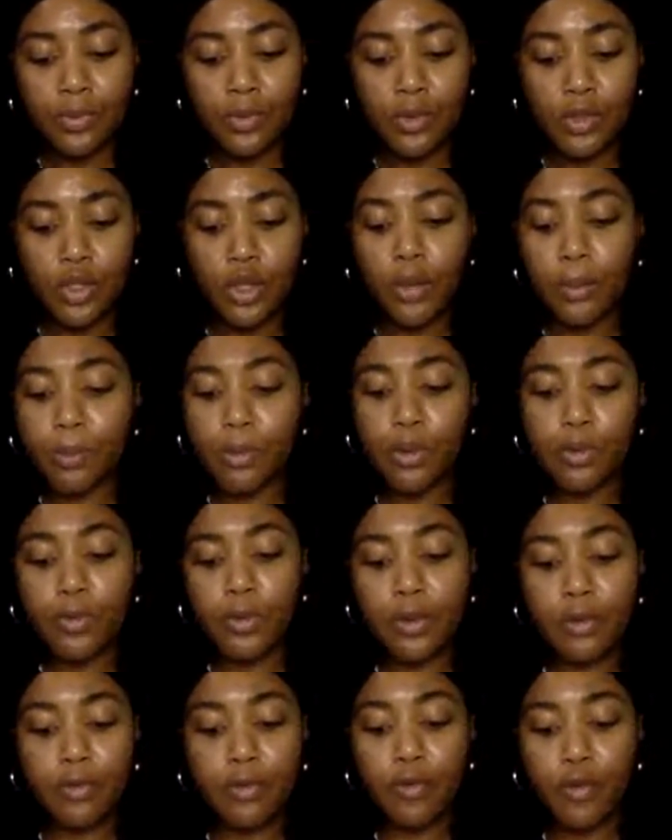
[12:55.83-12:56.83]
You're
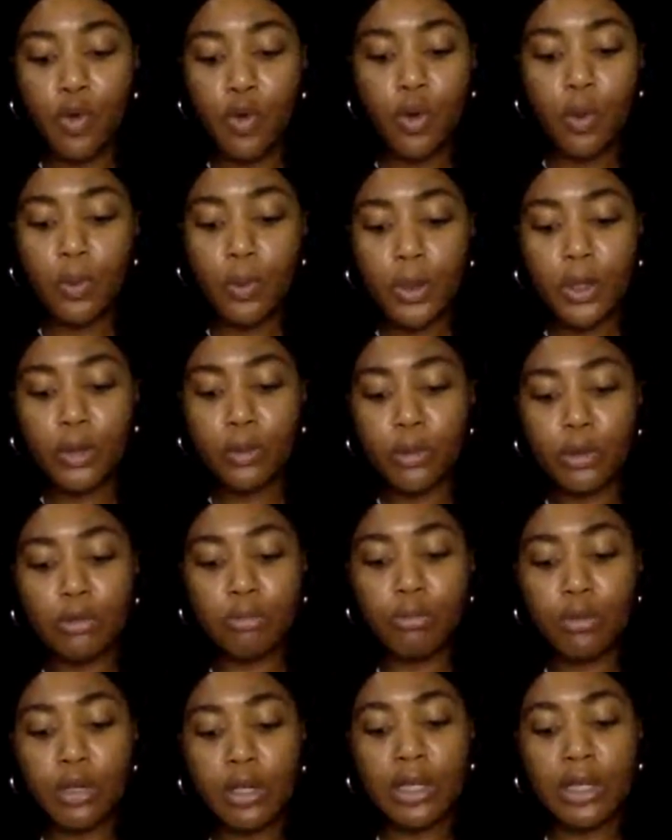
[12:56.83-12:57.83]
moving forward with
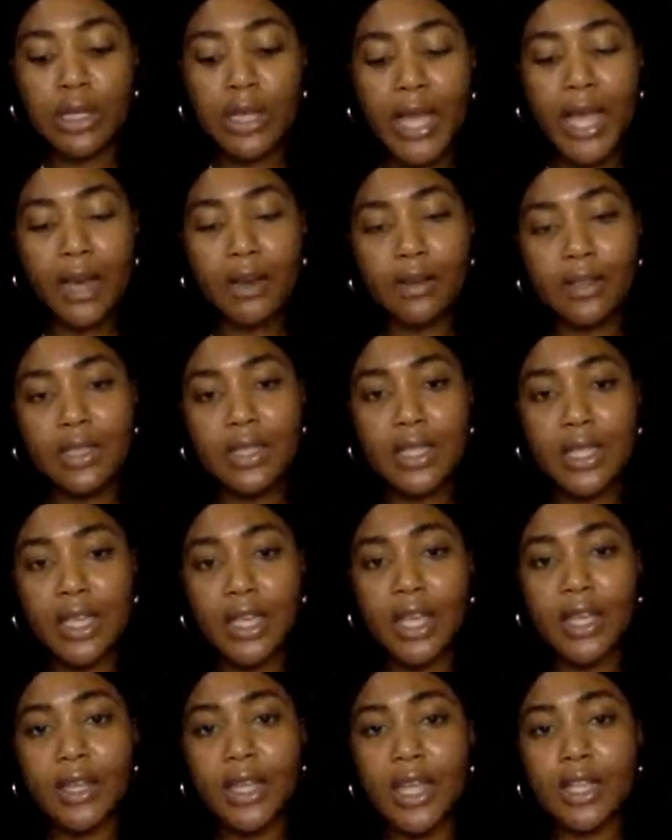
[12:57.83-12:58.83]
more
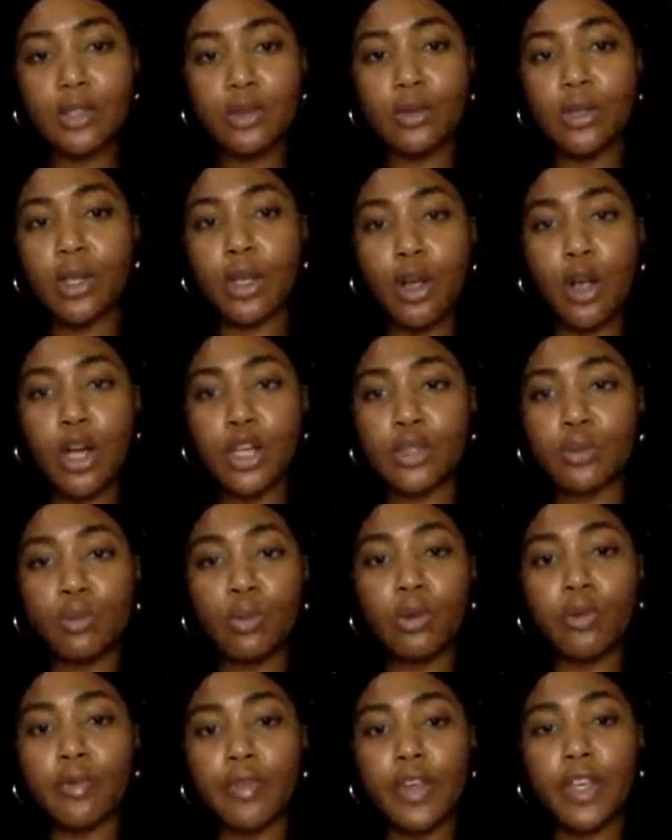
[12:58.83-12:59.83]
clarity, and that's going to cause
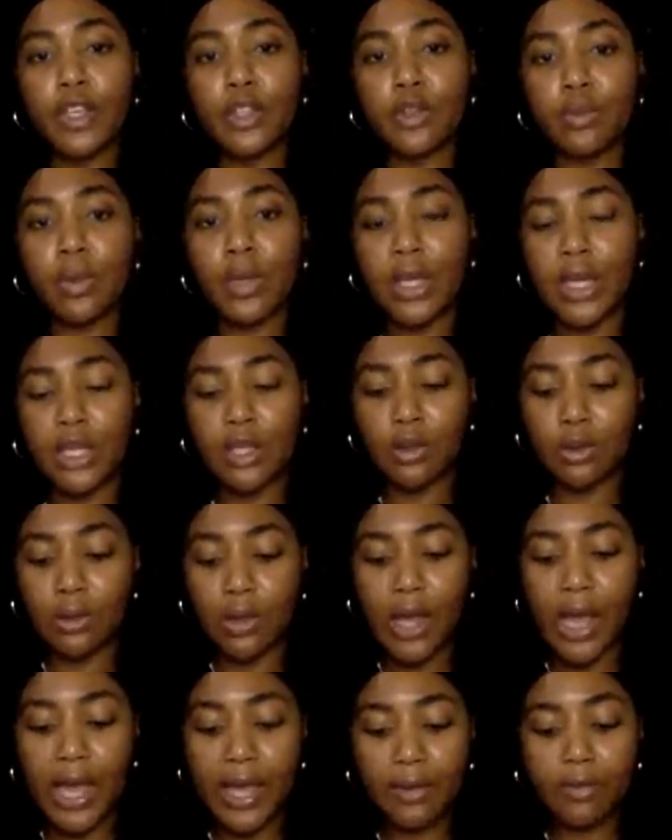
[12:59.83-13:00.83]
more victory in your
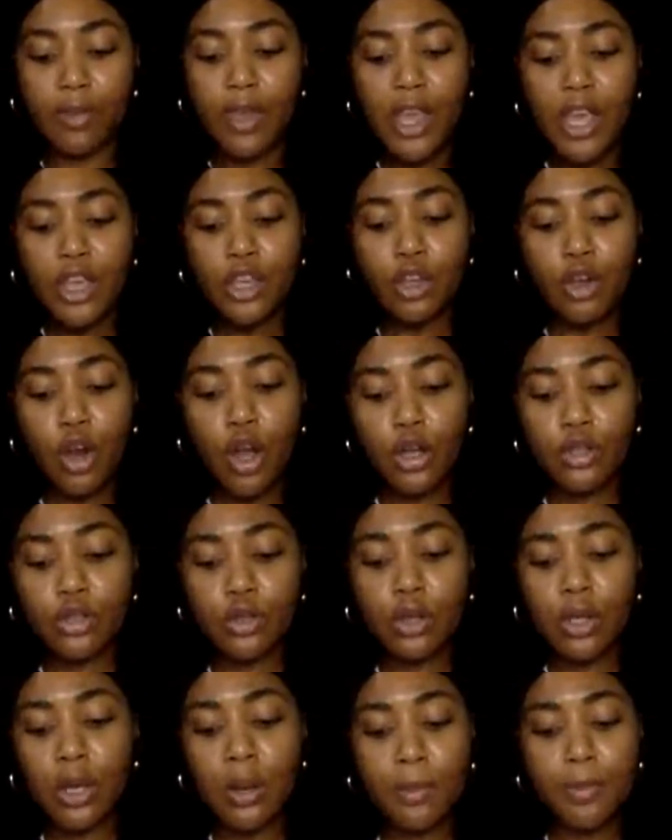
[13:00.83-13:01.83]
life. You're
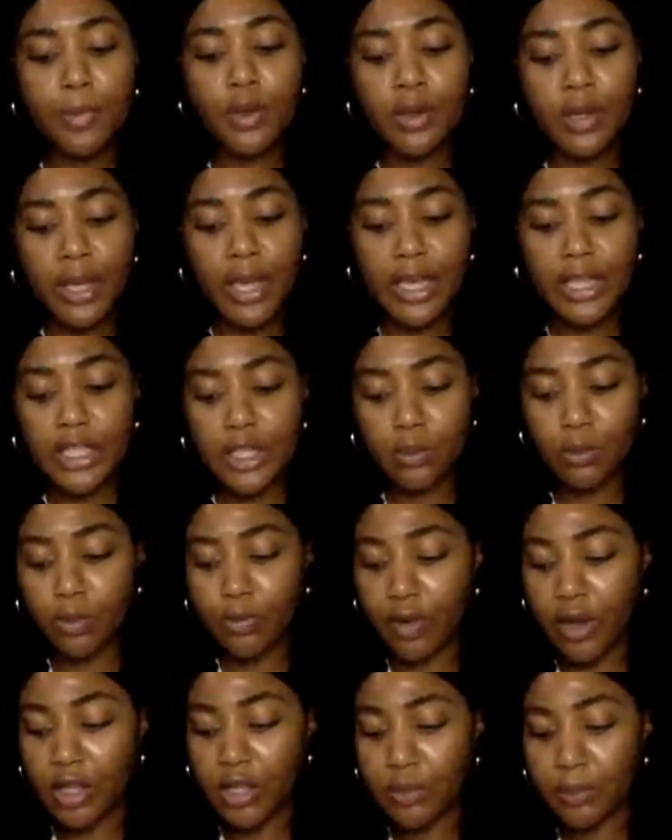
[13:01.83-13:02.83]
also communicating with
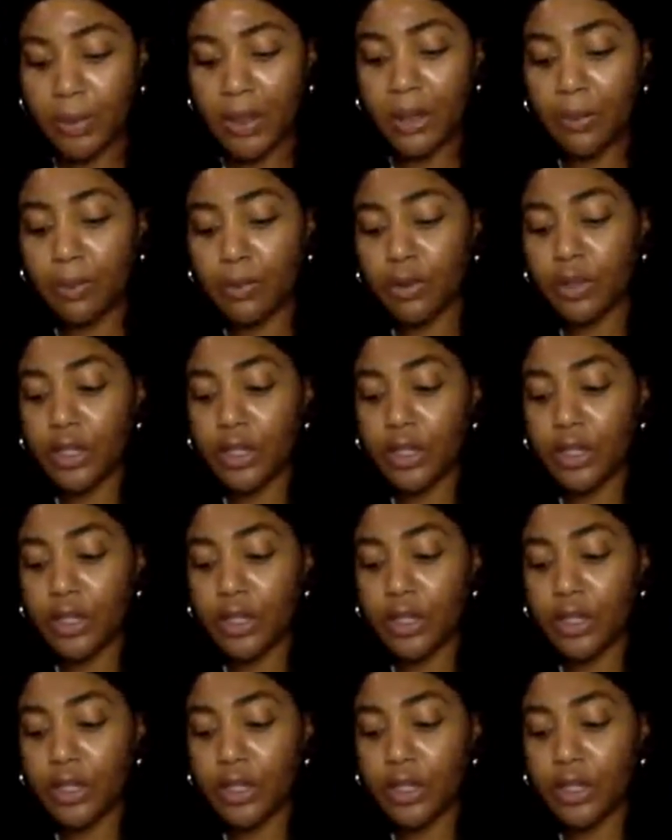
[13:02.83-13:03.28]
other people.